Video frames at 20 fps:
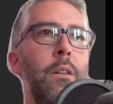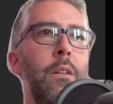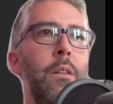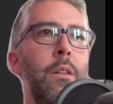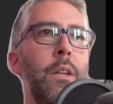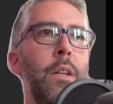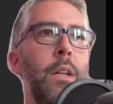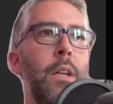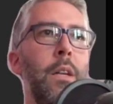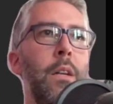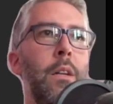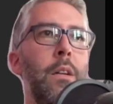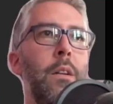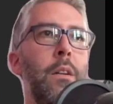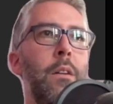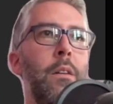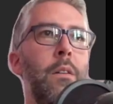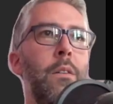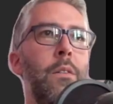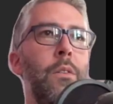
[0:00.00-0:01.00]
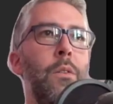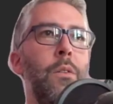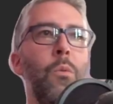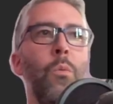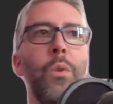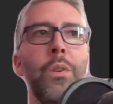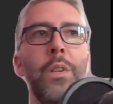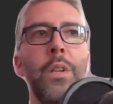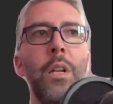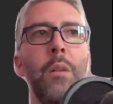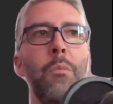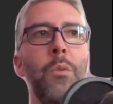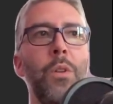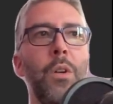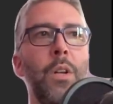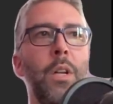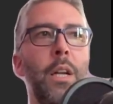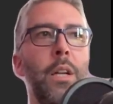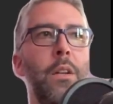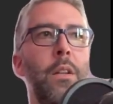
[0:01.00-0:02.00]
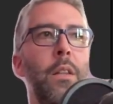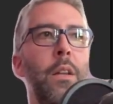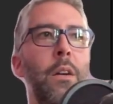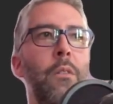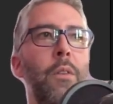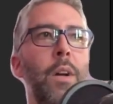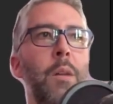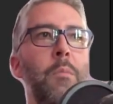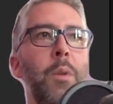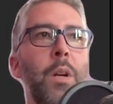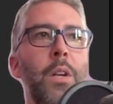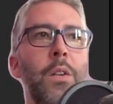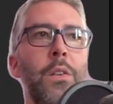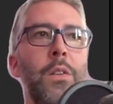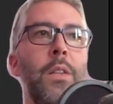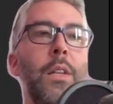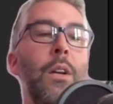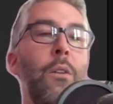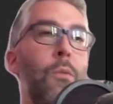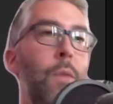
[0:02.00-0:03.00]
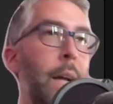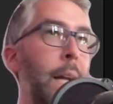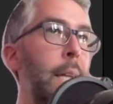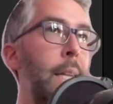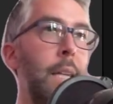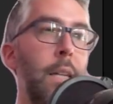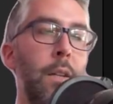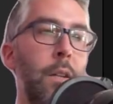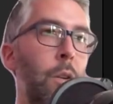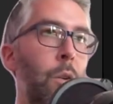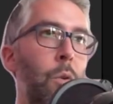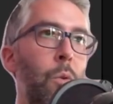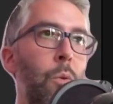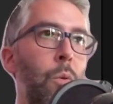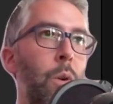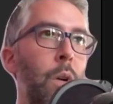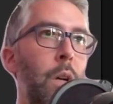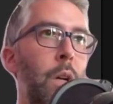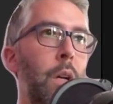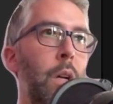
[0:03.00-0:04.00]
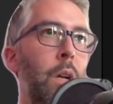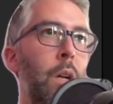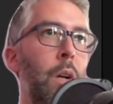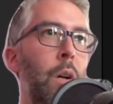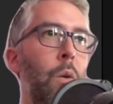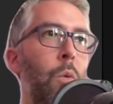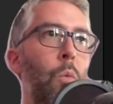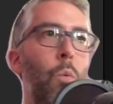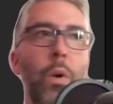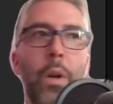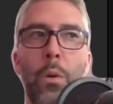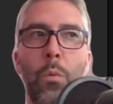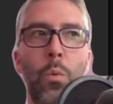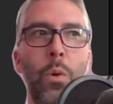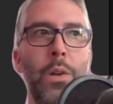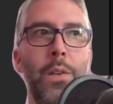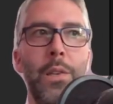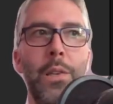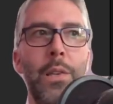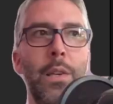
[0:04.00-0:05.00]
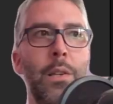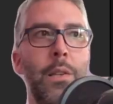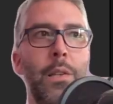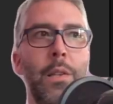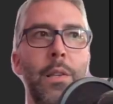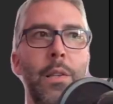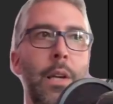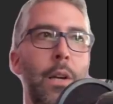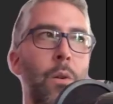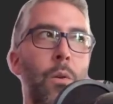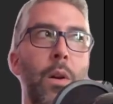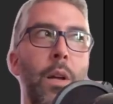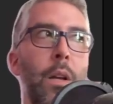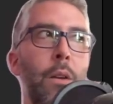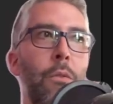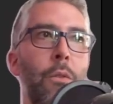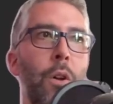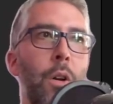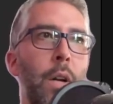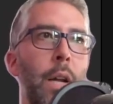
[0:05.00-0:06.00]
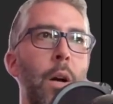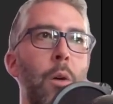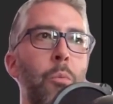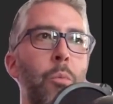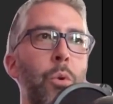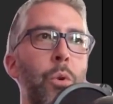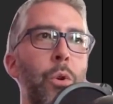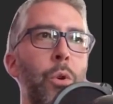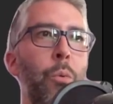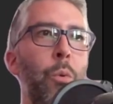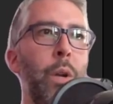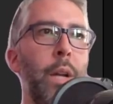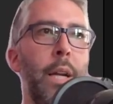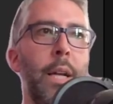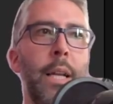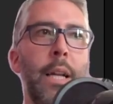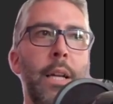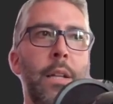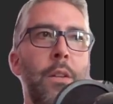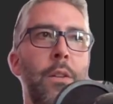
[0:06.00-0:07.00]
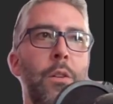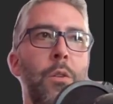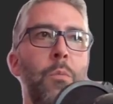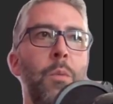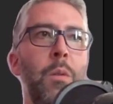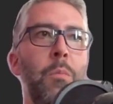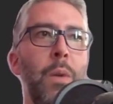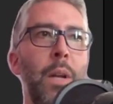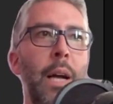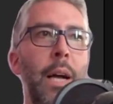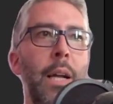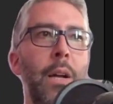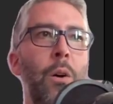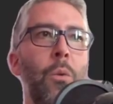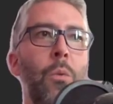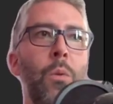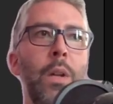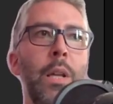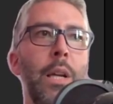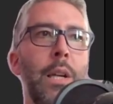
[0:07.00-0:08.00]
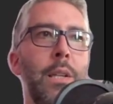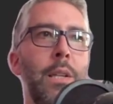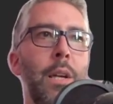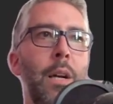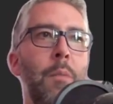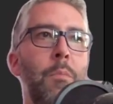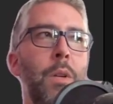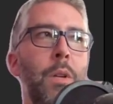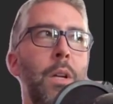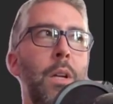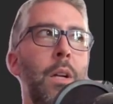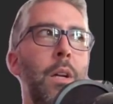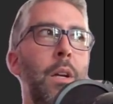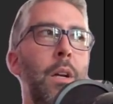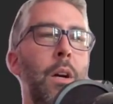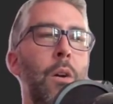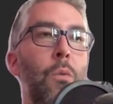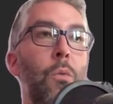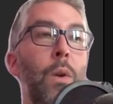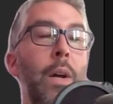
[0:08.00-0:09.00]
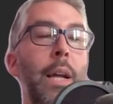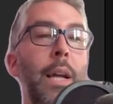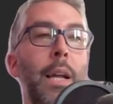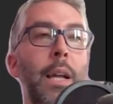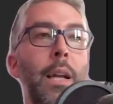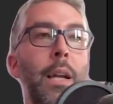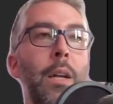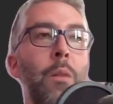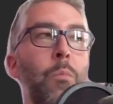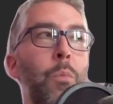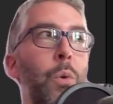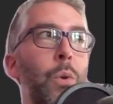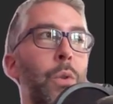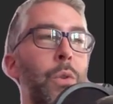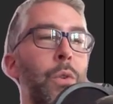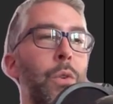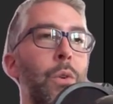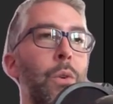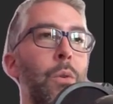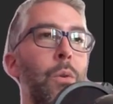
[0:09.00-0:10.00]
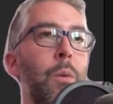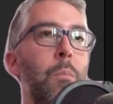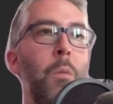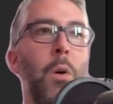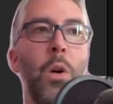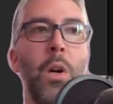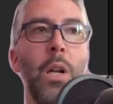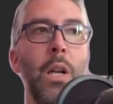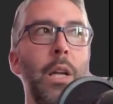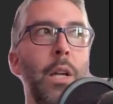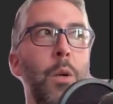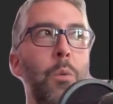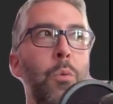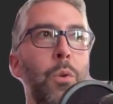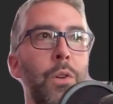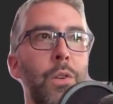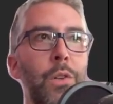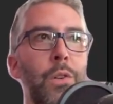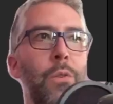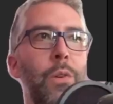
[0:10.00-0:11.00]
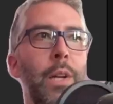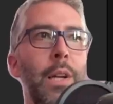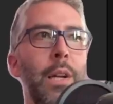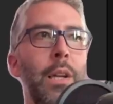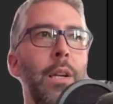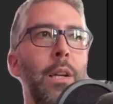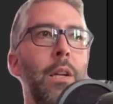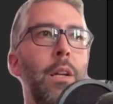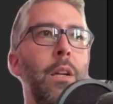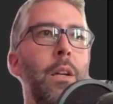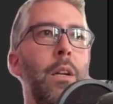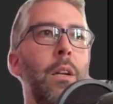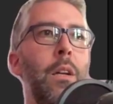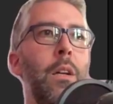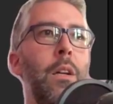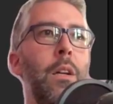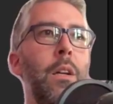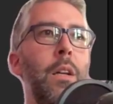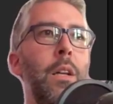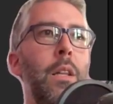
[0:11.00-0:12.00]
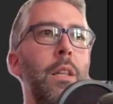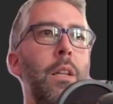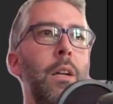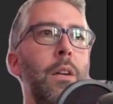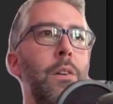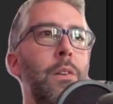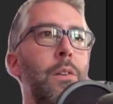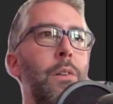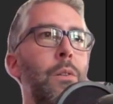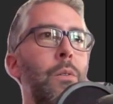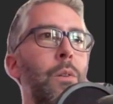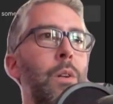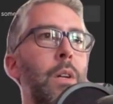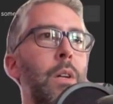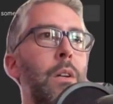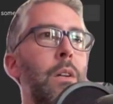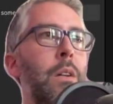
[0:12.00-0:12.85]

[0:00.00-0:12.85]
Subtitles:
Ta-da! So it wasn't able to connect to the array because the array didn't know what it was. It's like, okay, you've got an output, you want to connect it to me, but I only accept array input, so I'm not going to let you put a string in there. So yeah.